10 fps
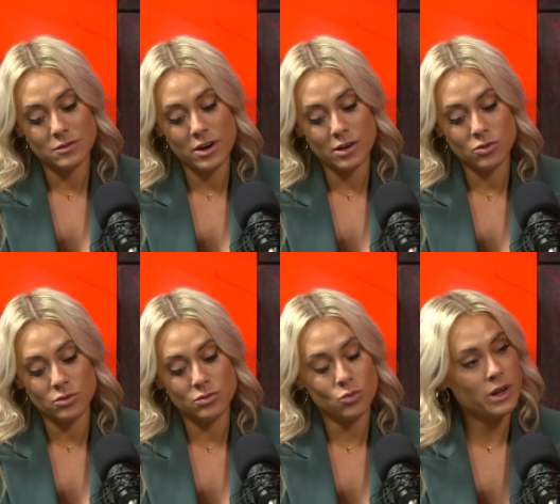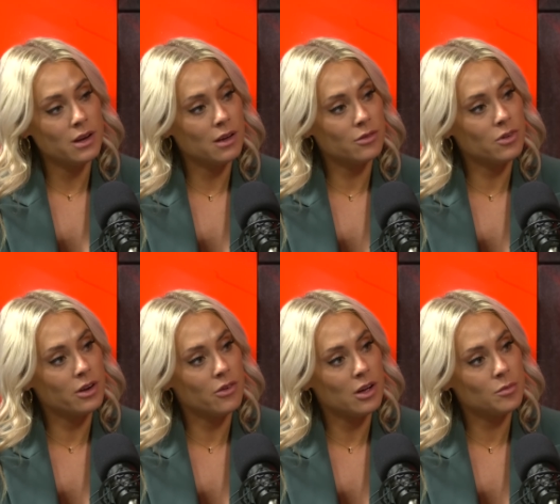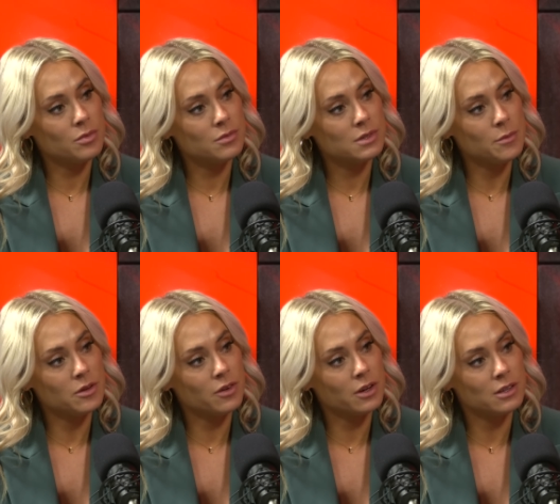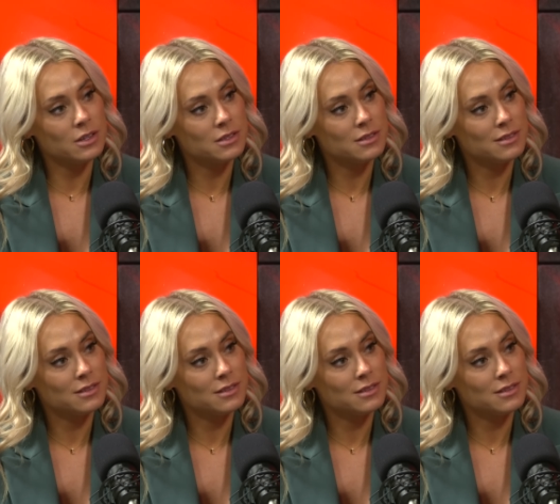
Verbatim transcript: record: winner, runner-up, semi-finalist.